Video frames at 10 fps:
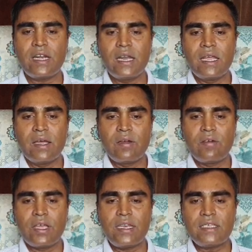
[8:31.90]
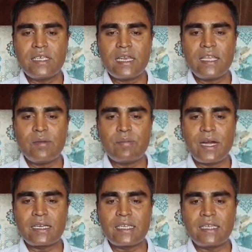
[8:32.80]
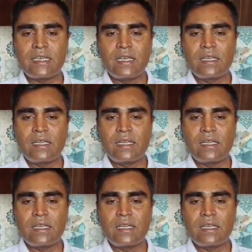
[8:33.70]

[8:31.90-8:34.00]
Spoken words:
are initially marking